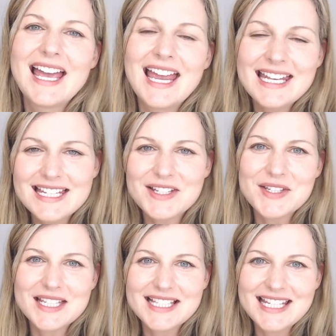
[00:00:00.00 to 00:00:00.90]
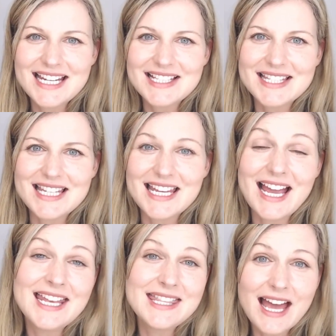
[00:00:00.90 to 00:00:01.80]
In addition to THC,
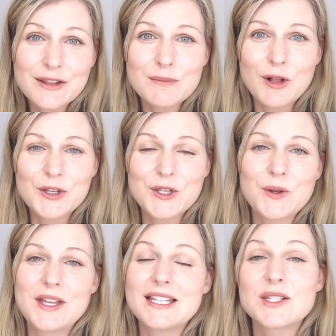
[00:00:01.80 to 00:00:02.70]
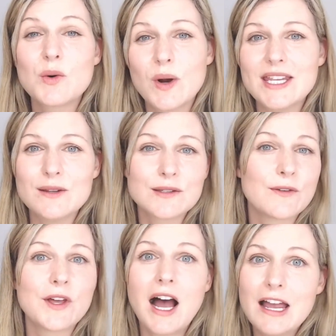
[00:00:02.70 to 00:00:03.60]
another molecule that is quite
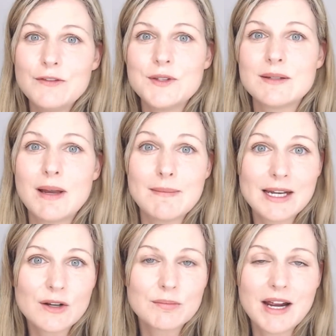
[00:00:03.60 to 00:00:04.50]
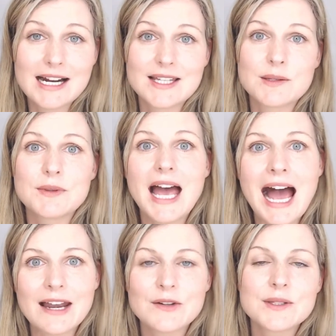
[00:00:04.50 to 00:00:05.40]
useful that I've used in my medical practice with
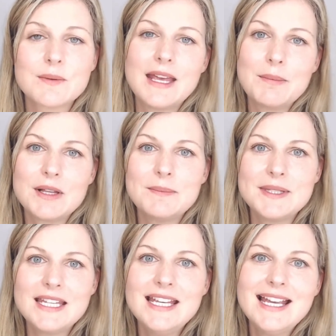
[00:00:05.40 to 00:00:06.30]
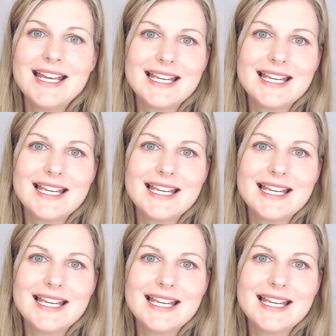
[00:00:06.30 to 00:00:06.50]
adults with epilepsy